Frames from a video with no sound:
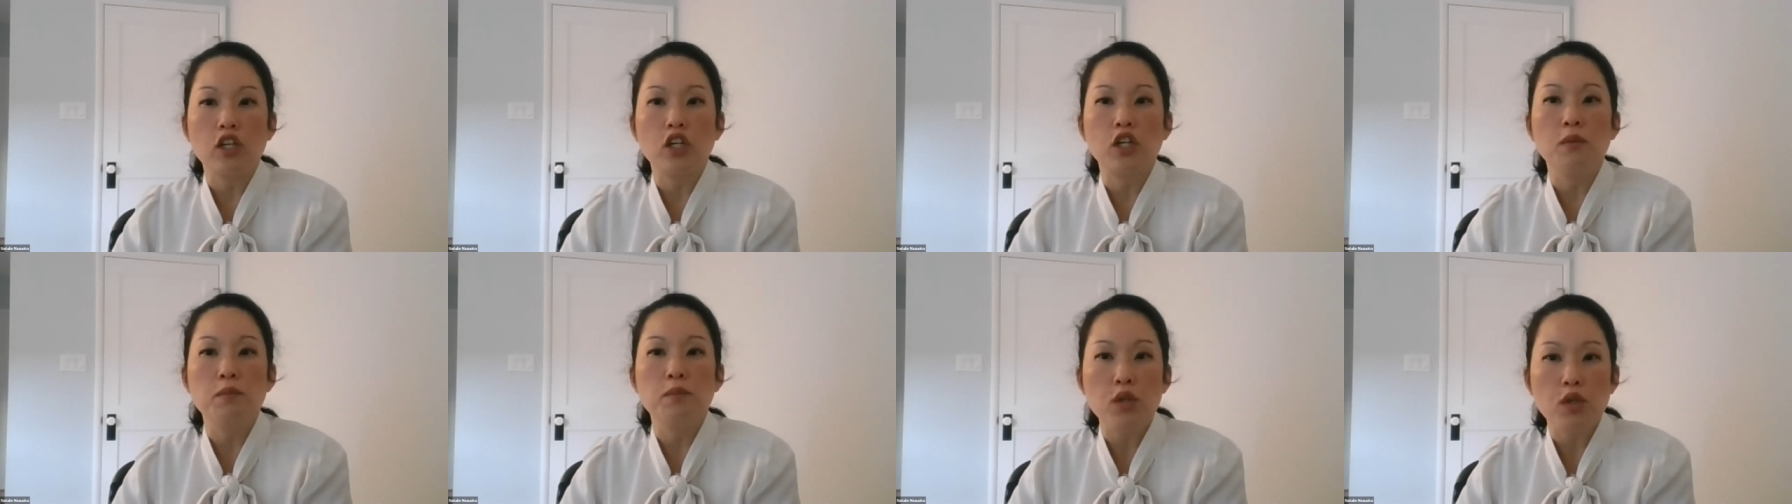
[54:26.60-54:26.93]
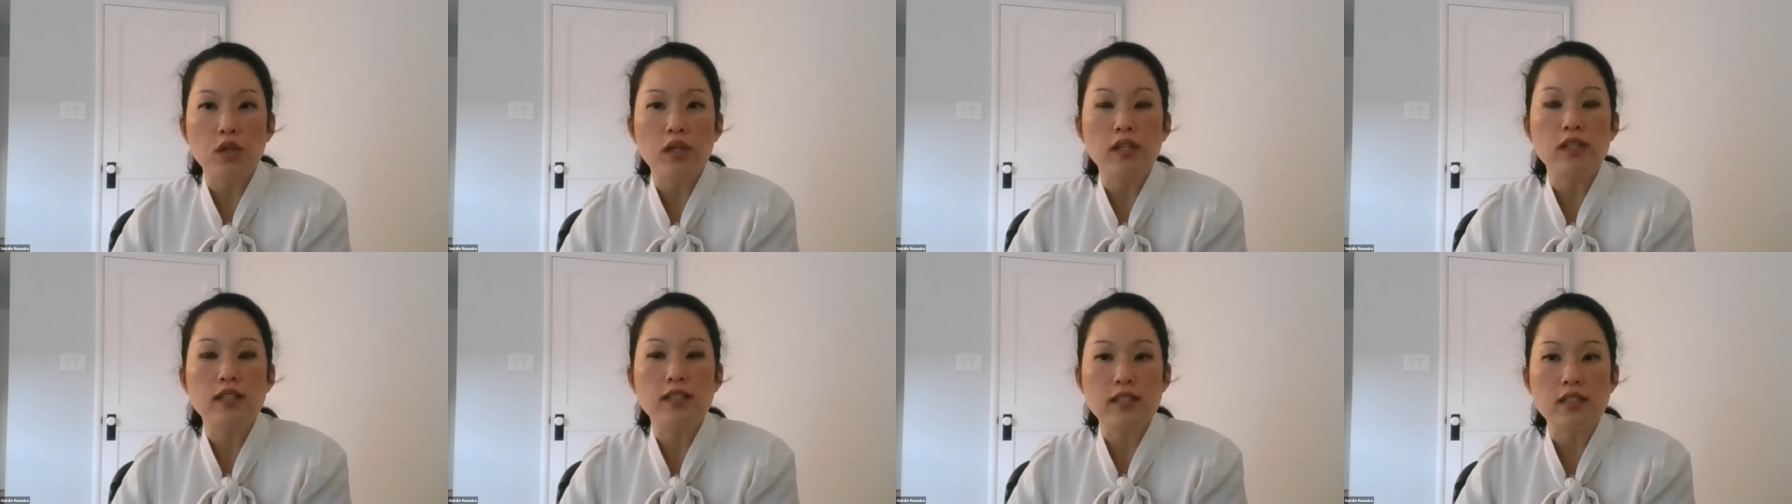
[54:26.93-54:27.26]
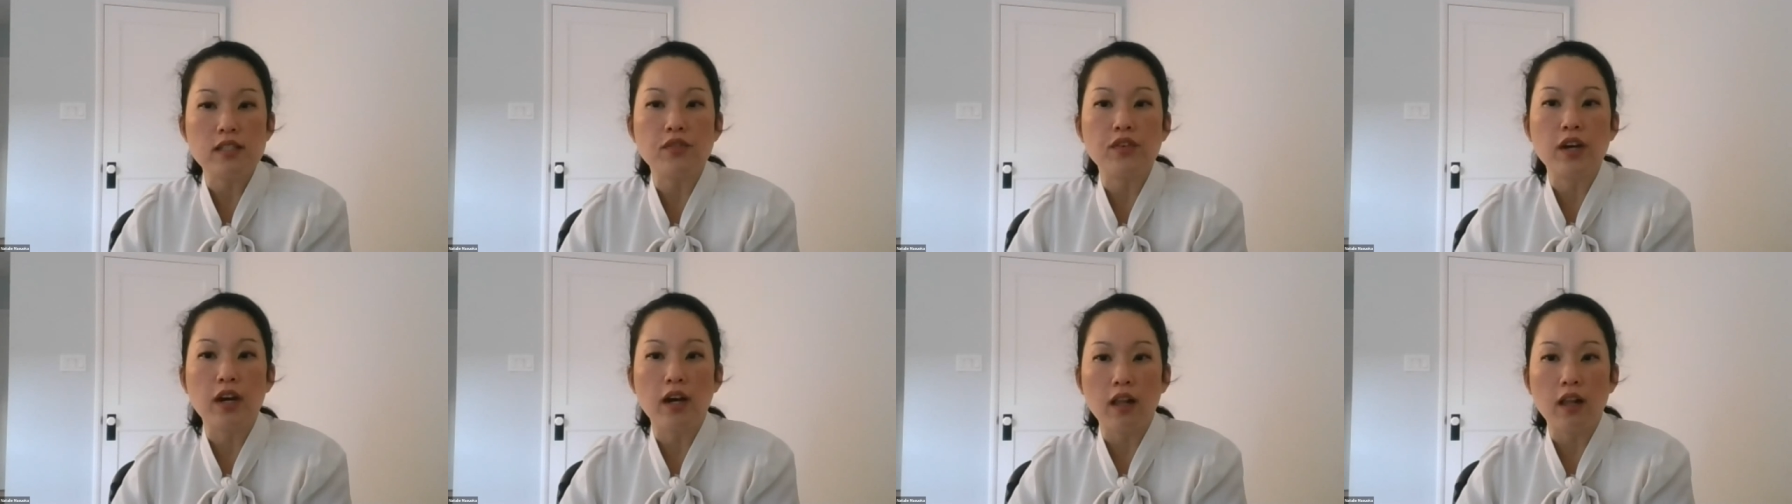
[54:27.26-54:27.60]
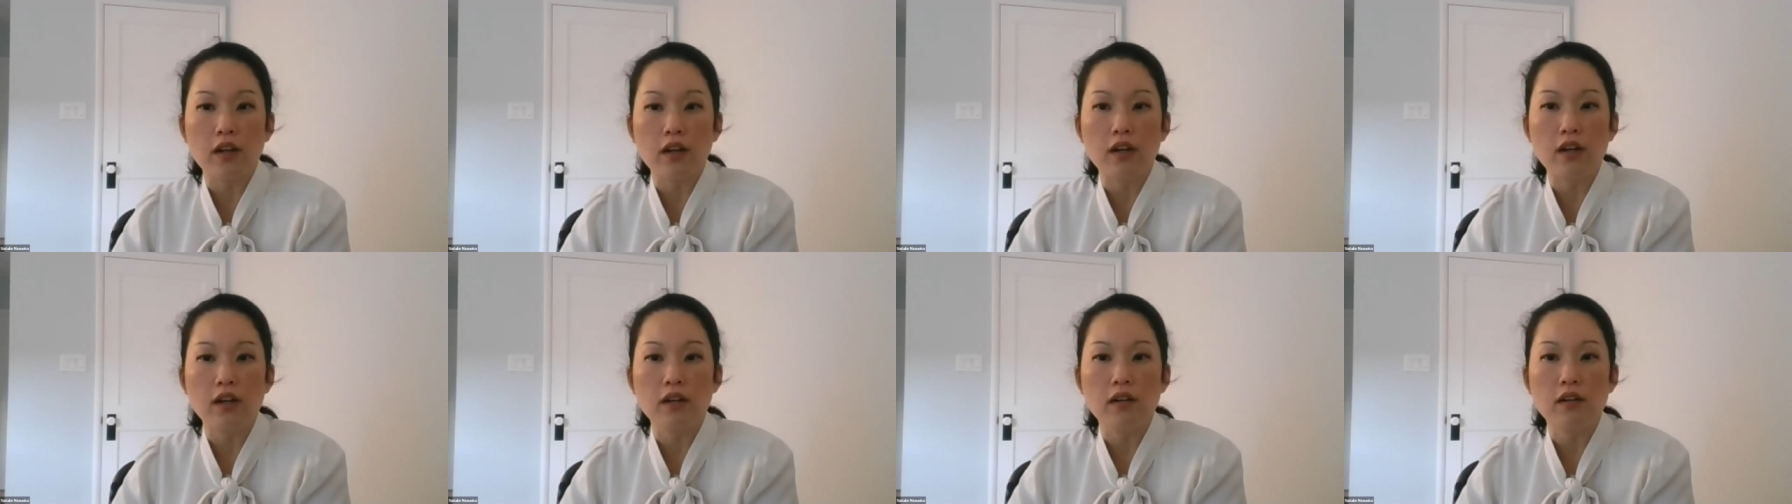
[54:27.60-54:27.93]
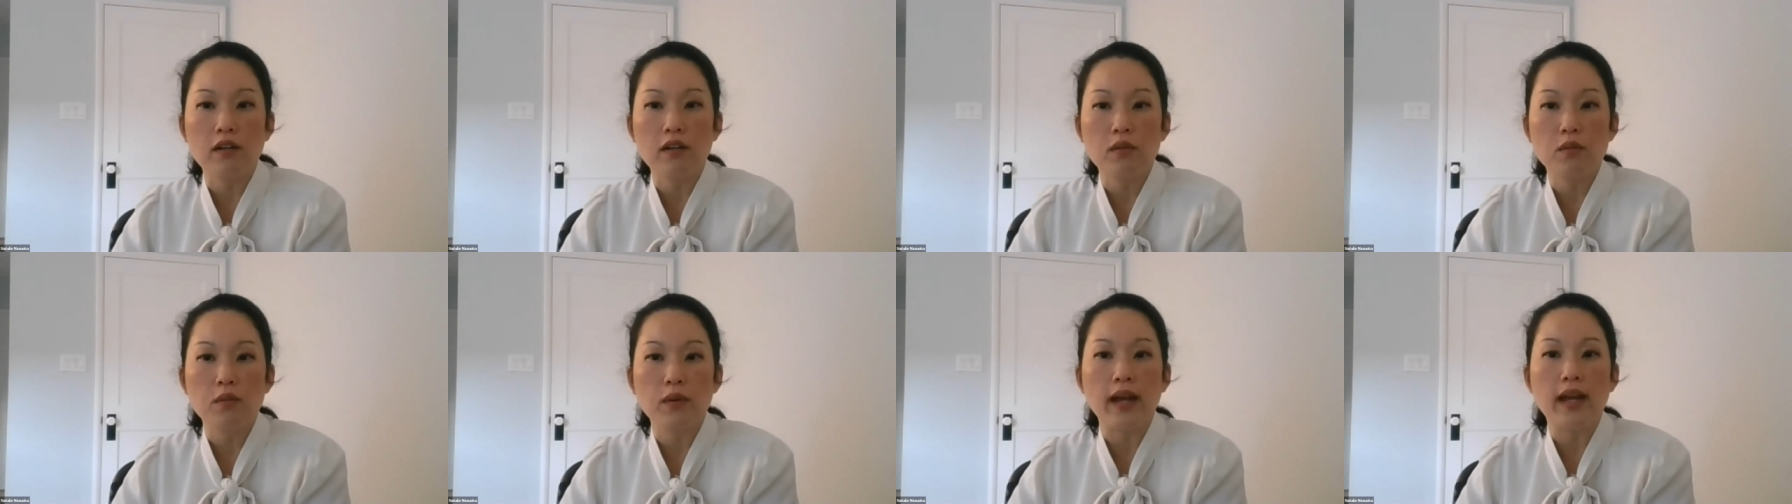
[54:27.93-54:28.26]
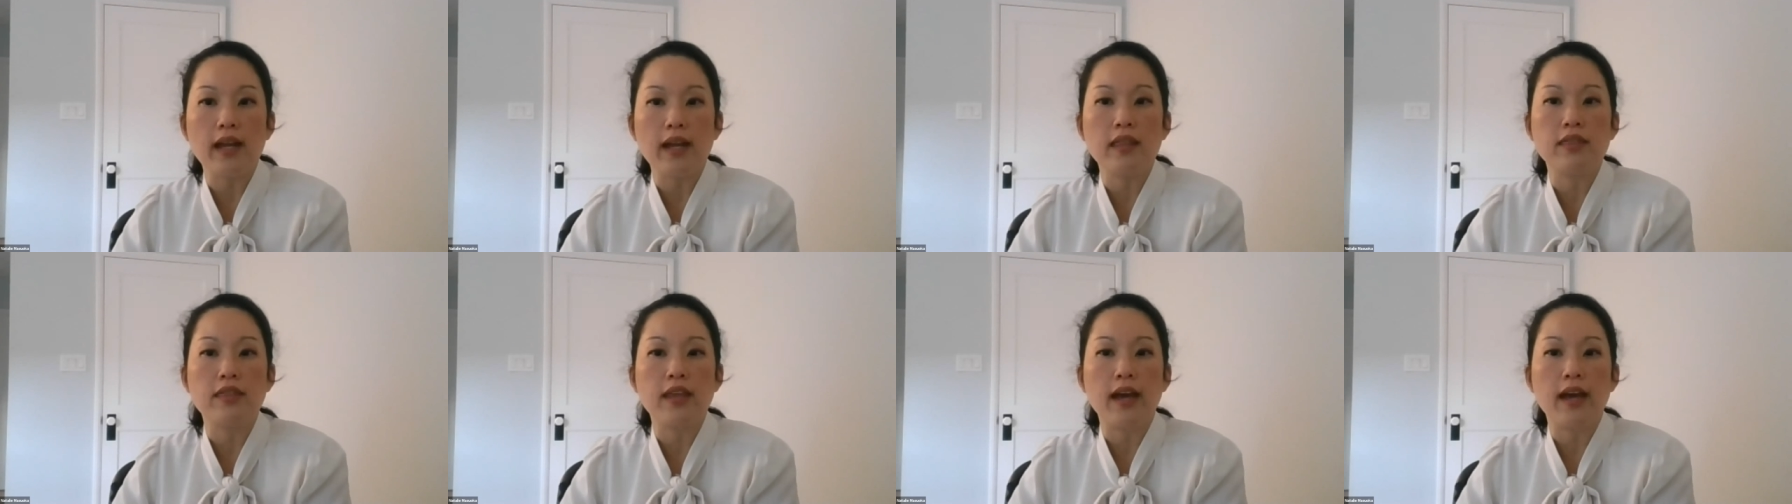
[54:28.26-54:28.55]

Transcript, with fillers: communities of color, right,